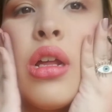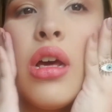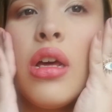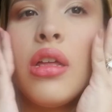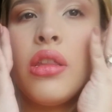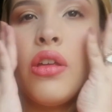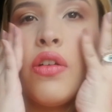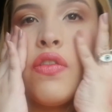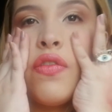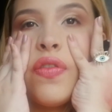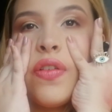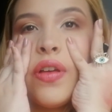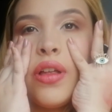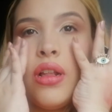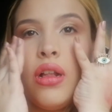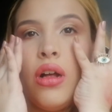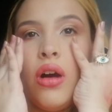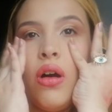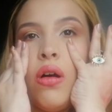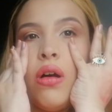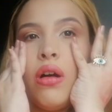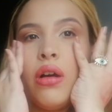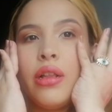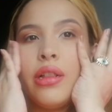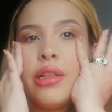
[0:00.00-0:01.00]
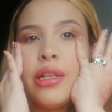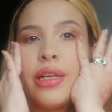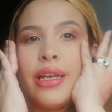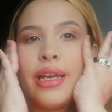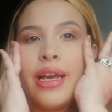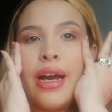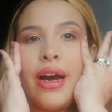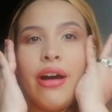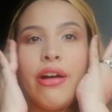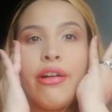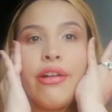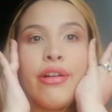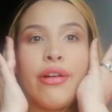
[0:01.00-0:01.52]
I don't feel oily
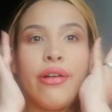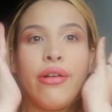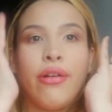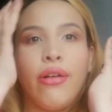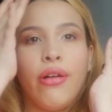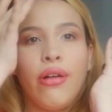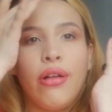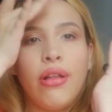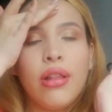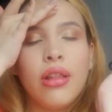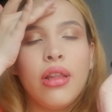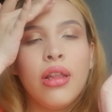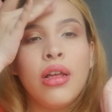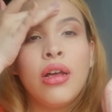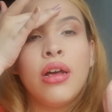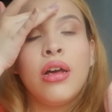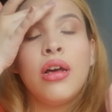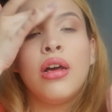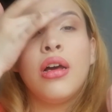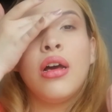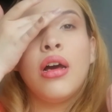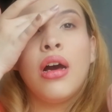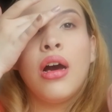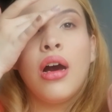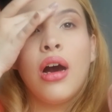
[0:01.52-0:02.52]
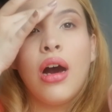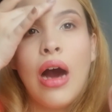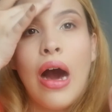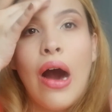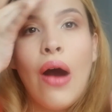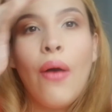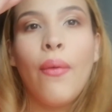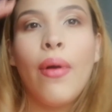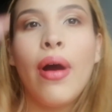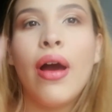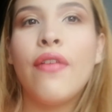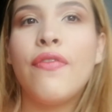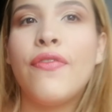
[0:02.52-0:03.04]
at all.
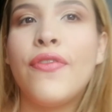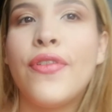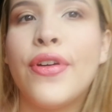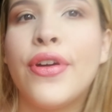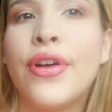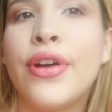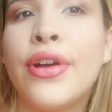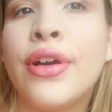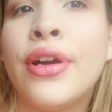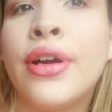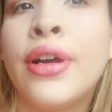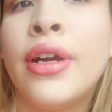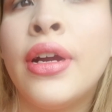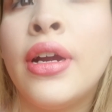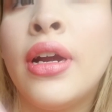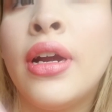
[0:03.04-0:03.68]
However,